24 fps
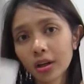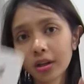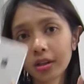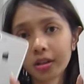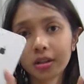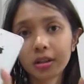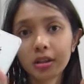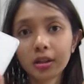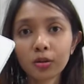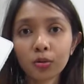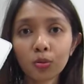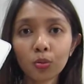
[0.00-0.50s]

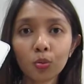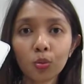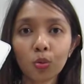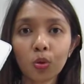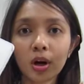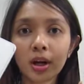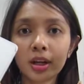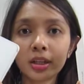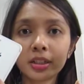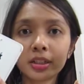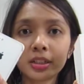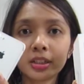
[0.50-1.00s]
new
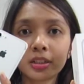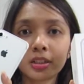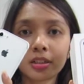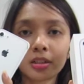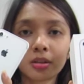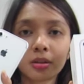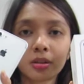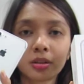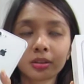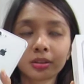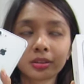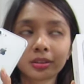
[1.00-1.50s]
one in
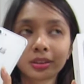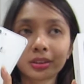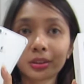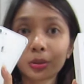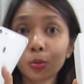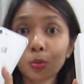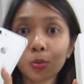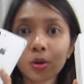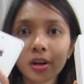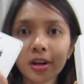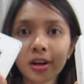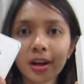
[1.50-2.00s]
the
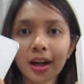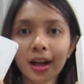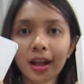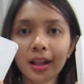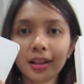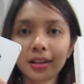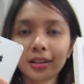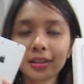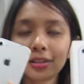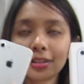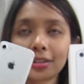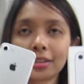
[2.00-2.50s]
silver
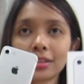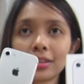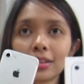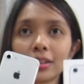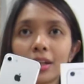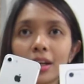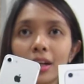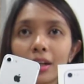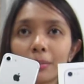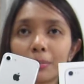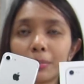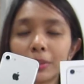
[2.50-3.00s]
color.
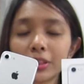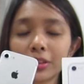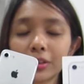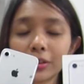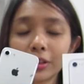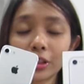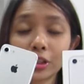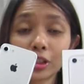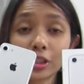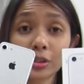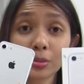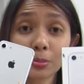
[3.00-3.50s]
But I
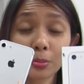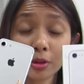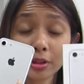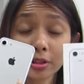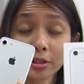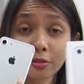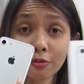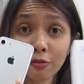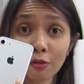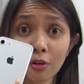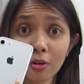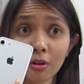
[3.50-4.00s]
just
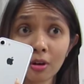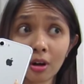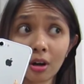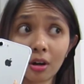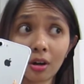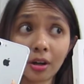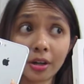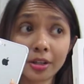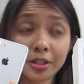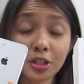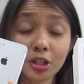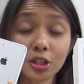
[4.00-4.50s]
bought from
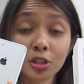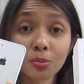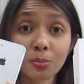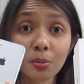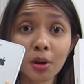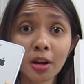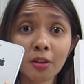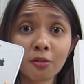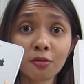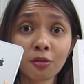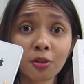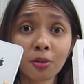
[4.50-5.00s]
uh, I just
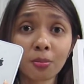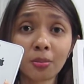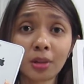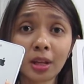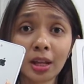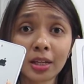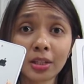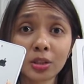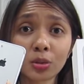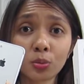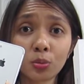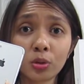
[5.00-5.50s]
buy from
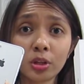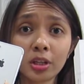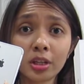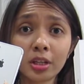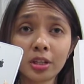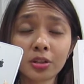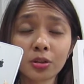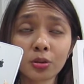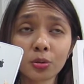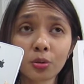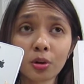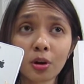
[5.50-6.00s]
last week.
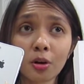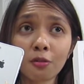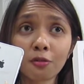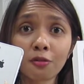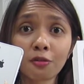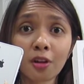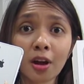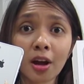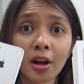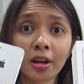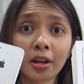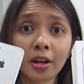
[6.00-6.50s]
It's around
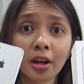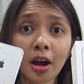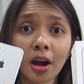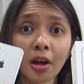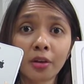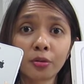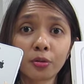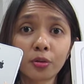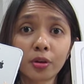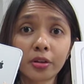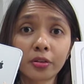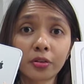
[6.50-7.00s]
five
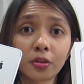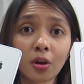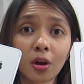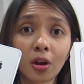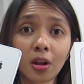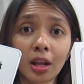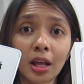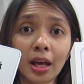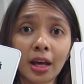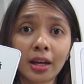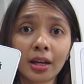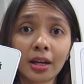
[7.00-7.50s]
hundred
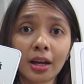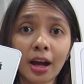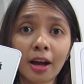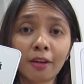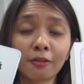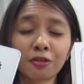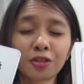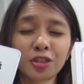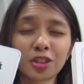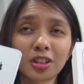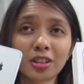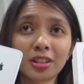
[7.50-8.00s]
dollar
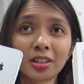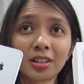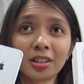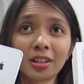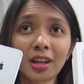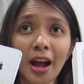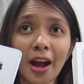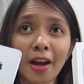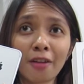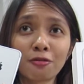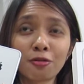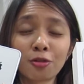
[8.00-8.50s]
after
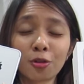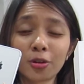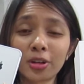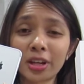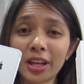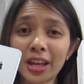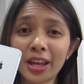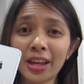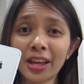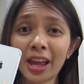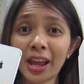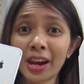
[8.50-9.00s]
iPhone
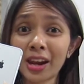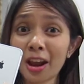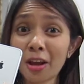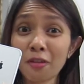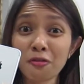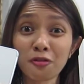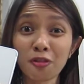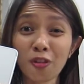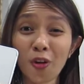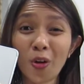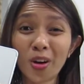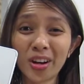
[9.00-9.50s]
8 and
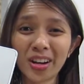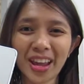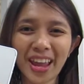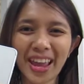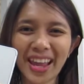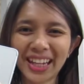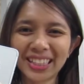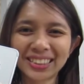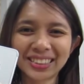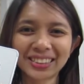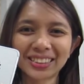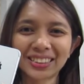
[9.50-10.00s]
iPhone
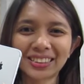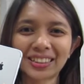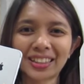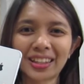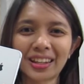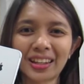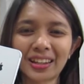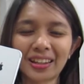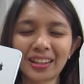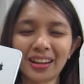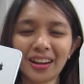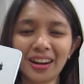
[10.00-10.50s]
X
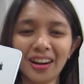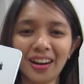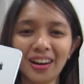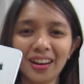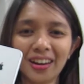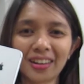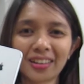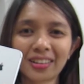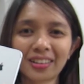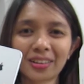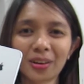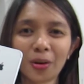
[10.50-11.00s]
uh,
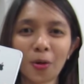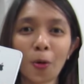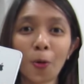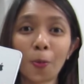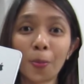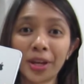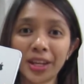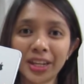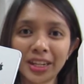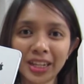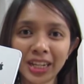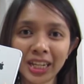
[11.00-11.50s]

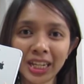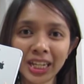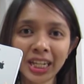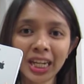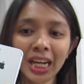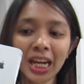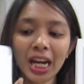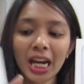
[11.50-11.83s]
opening.